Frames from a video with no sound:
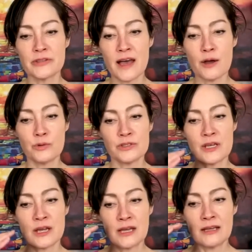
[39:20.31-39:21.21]
that was
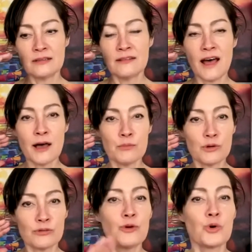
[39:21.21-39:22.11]
a lot more
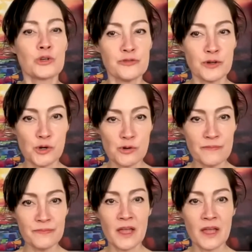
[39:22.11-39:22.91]
forceful,